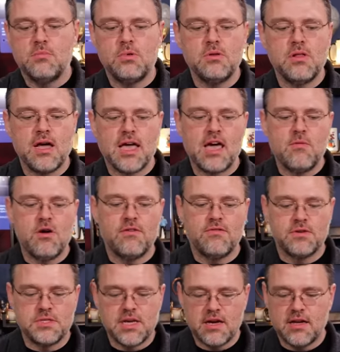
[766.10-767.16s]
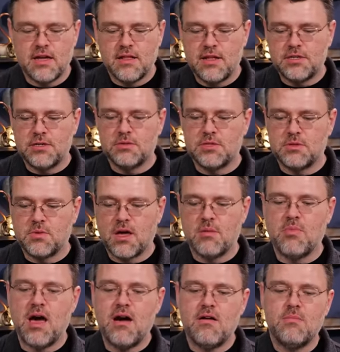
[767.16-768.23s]
The blue light came on for a second, and that shows us we
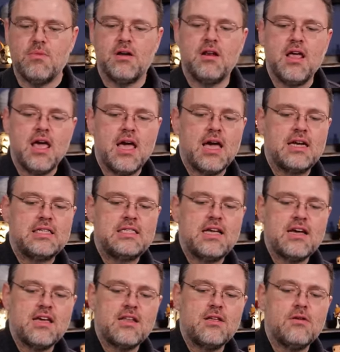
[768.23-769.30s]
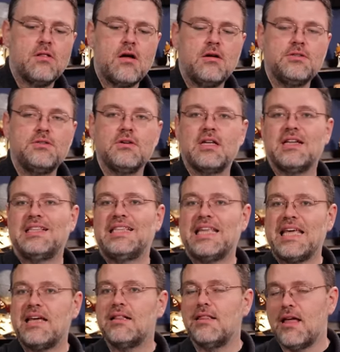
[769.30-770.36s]
got power, but in a second, you'll also get a
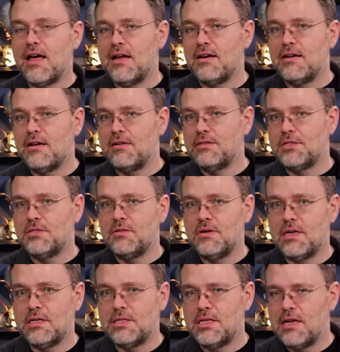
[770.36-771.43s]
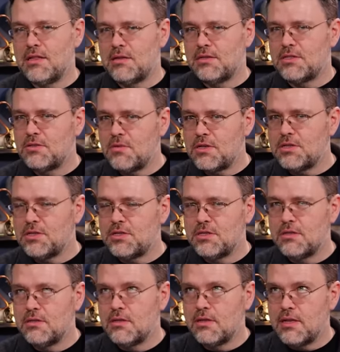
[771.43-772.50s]
link light on the switch. Now, the
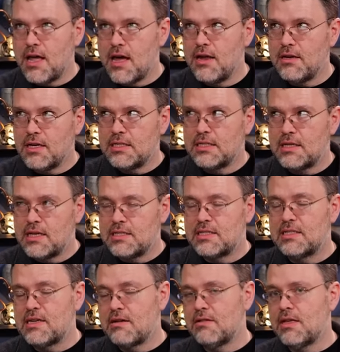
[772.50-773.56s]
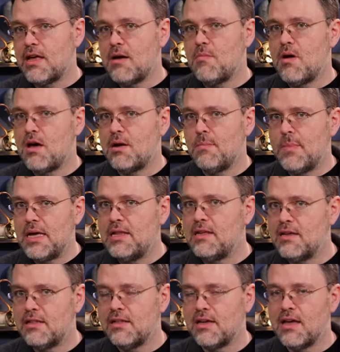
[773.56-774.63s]
switch light doesn't necessarily come on
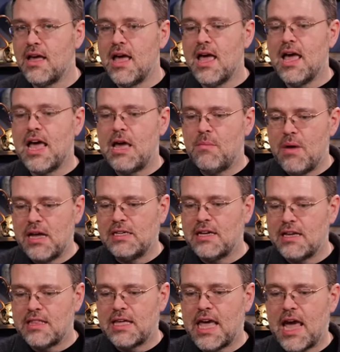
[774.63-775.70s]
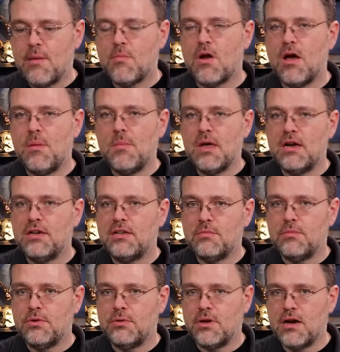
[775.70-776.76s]
immediately. It may take the camera a minute to
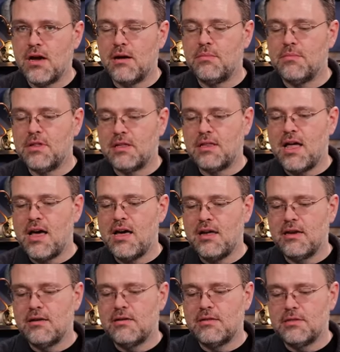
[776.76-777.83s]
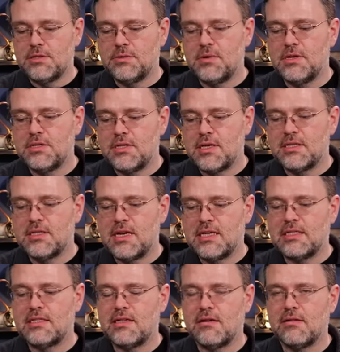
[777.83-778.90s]
boot up. The light on the switch doesn't
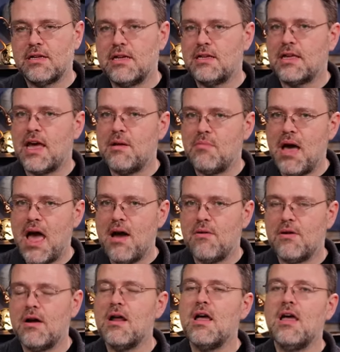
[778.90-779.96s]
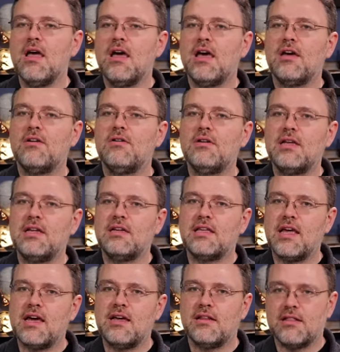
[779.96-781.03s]
necessarily indicate power. It could
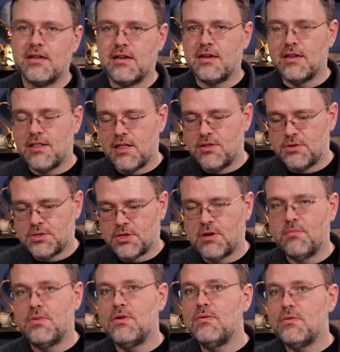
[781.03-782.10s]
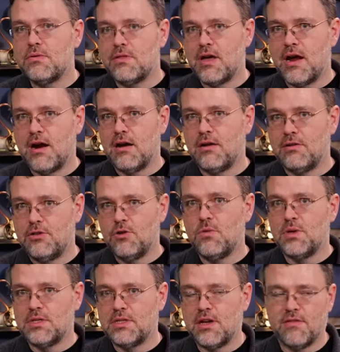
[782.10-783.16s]
indicate that there's a computer there
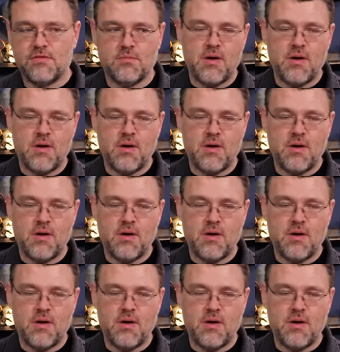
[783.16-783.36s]
doing stuff.